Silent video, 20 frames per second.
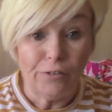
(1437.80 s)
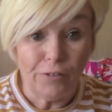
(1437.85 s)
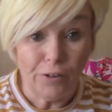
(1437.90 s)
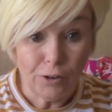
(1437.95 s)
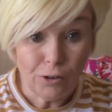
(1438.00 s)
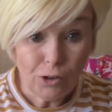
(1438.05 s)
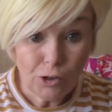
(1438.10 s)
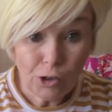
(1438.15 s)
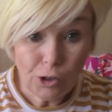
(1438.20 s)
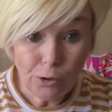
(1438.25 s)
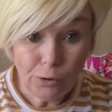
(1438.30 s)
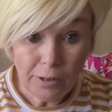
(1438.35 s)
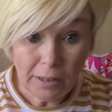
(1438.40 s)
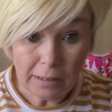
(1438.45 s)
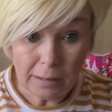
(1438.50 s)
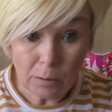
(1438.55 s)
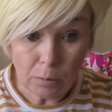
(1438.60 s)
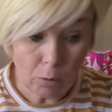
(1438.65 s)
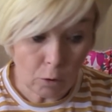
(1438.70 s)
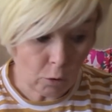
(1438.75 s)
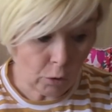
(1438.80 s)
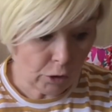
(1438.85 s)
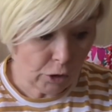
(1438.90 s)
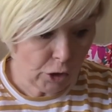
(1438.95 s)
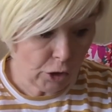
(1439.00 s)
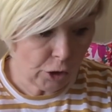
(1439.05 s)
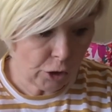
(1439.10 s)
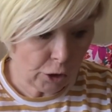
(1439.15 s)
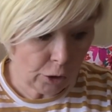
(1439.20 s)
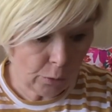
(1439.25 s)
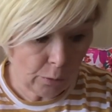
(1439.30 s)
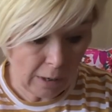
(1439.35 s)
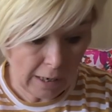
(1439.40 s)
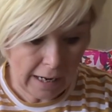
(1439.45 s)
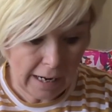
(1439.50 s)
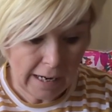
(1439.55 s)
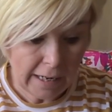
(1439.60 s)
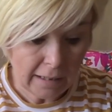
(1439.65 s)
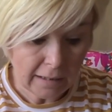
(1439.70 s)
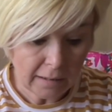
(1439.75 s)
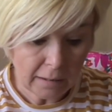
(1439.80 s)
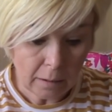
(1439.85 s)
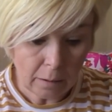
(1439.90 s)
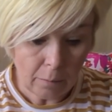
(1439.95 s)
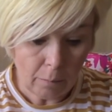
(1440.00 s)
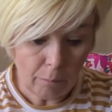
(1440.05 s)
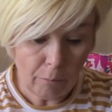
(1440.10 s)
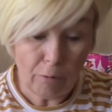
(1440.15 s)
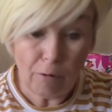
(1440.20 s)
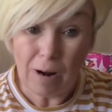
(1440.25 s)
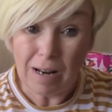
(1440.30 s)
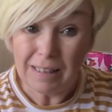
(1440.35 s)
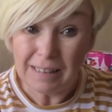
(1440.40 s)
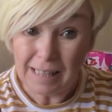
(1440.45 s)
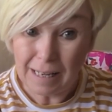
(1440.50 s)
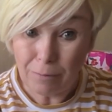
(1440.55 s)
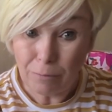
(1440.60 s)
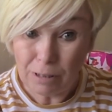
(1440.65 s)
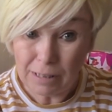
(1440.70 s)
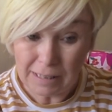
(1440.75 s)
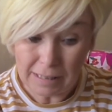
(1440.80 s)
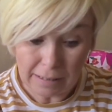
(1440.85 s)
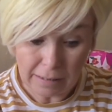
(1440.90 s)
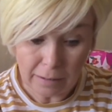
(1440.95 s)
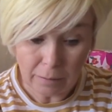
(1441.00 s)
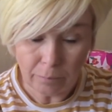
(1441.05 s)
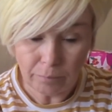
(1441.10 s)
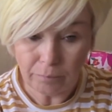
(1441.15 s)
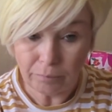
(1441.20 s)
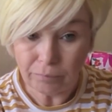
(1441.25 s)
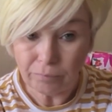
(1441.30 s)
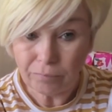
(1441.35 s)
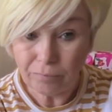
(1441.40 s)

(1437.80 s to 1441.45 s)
The first two things we're going to do is press our zip.